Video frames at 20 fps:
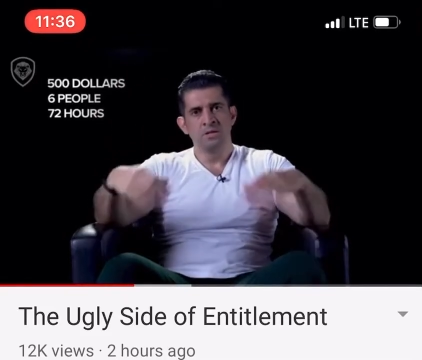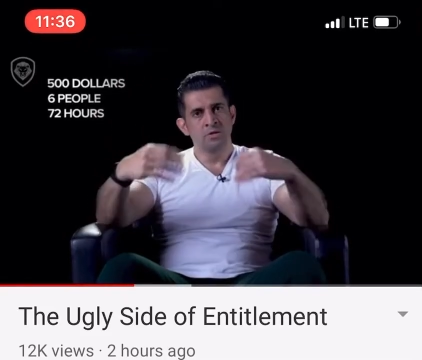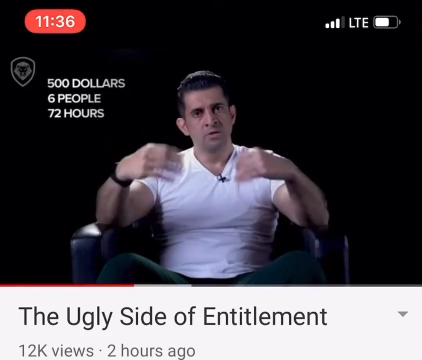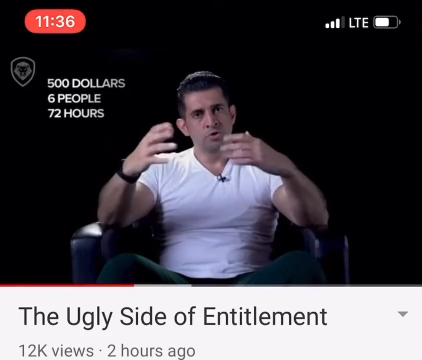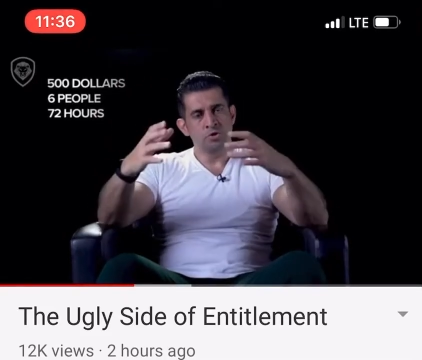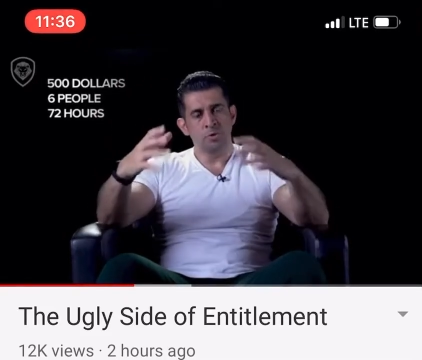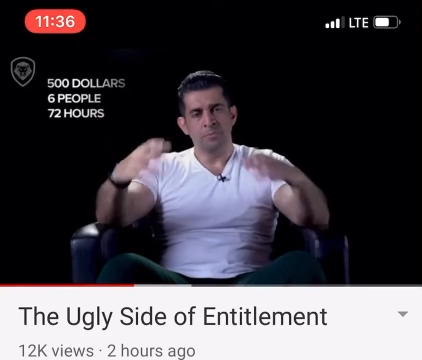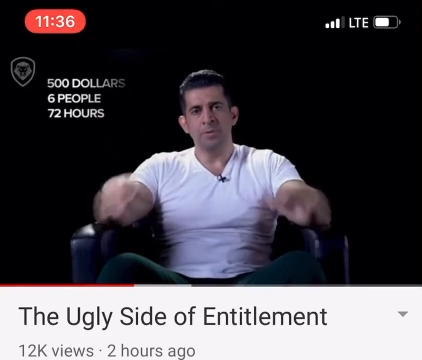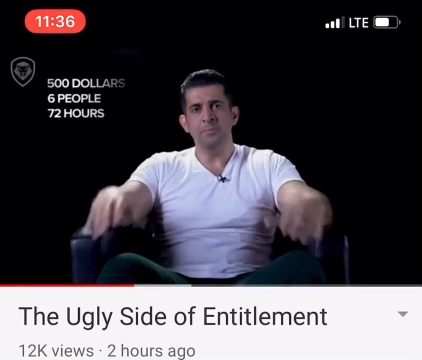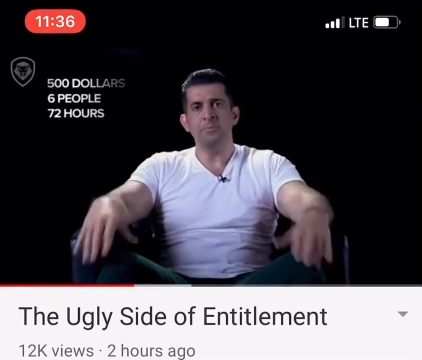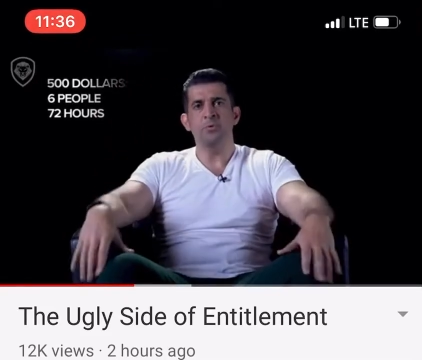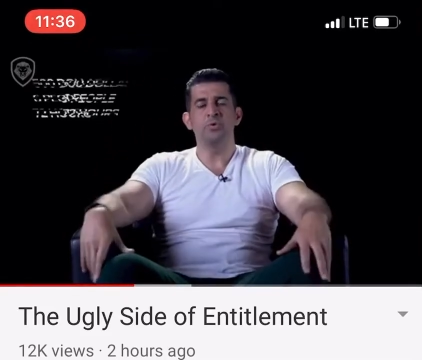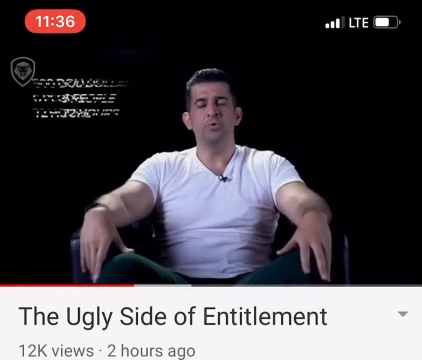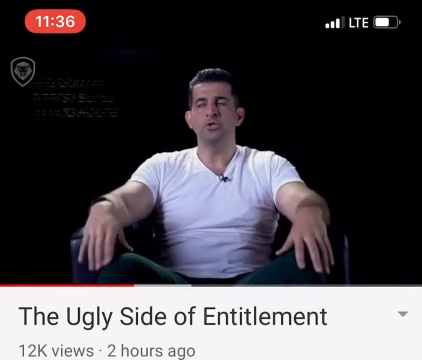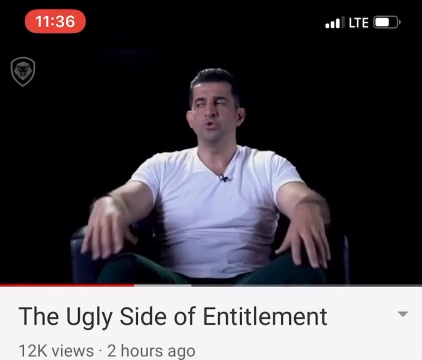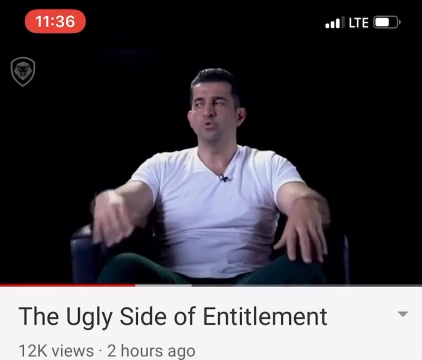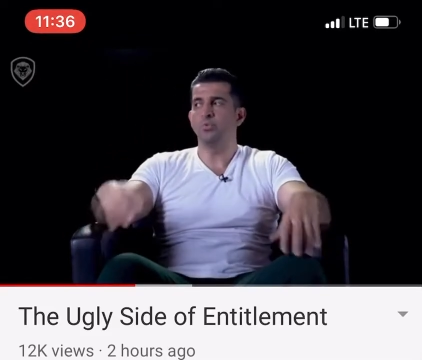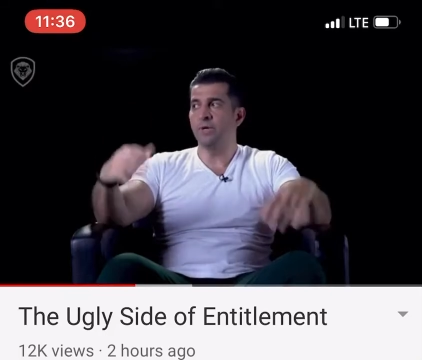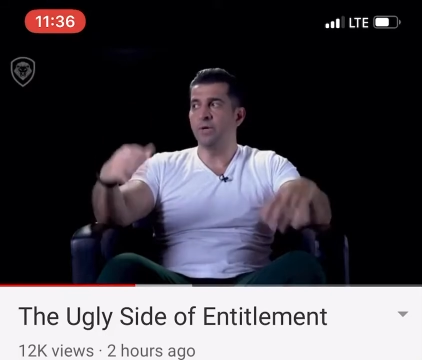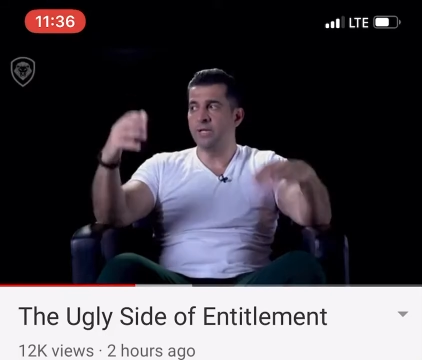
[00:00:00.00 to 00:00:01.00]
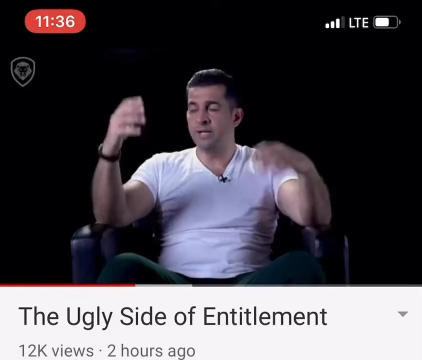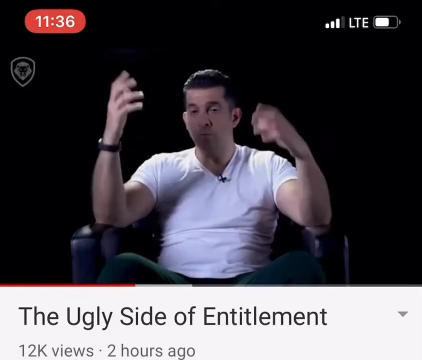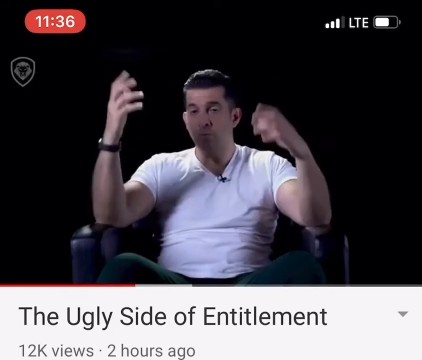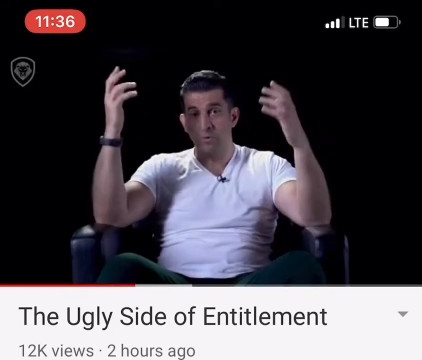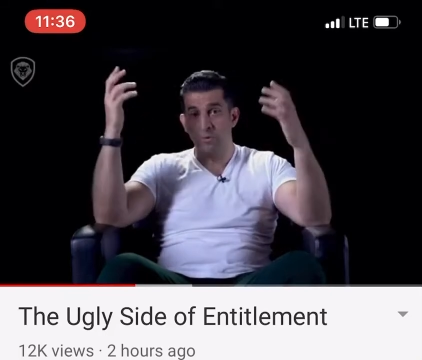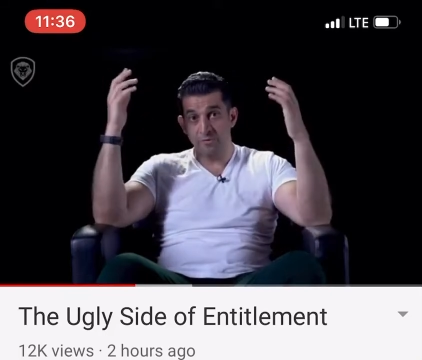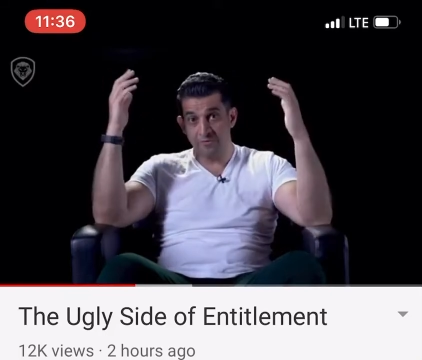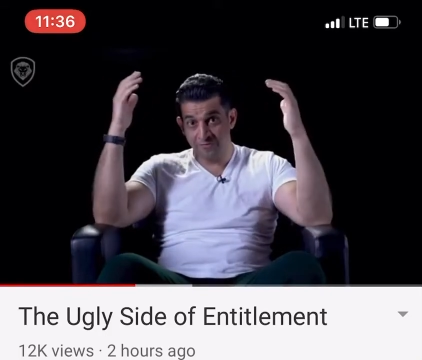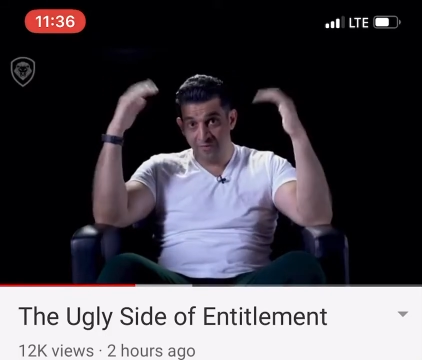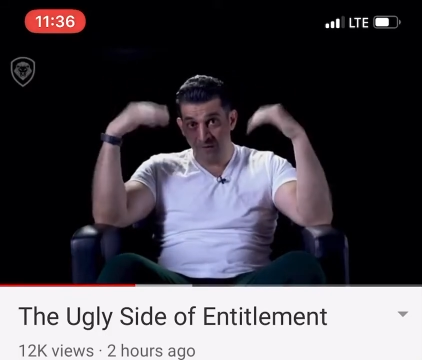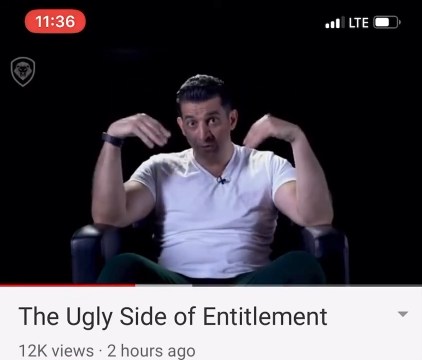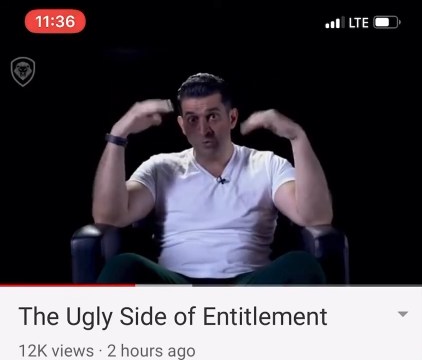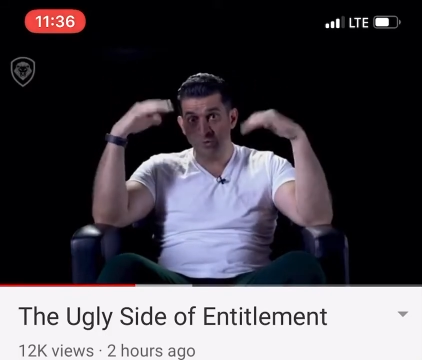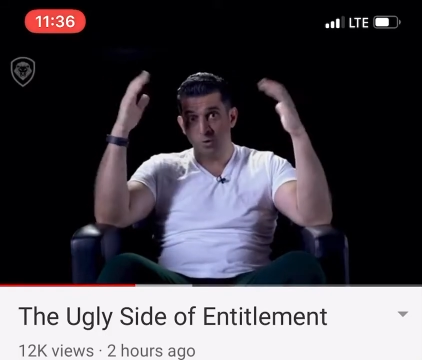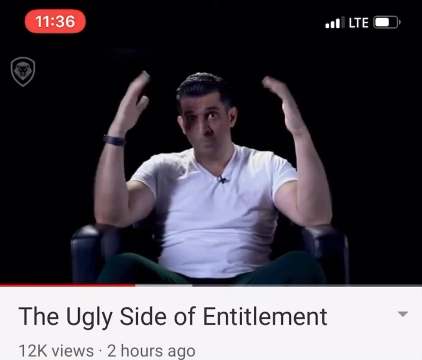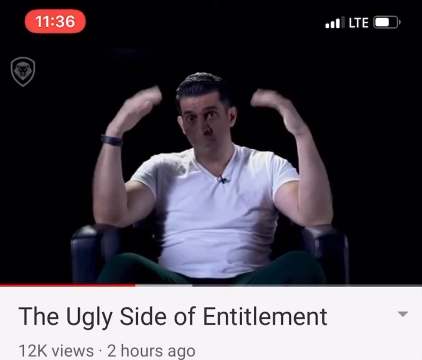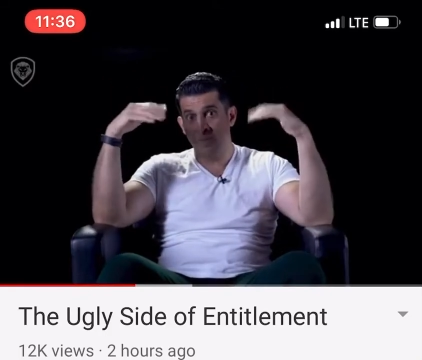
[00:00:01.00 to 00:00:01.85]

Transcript: So people retweet, and we filter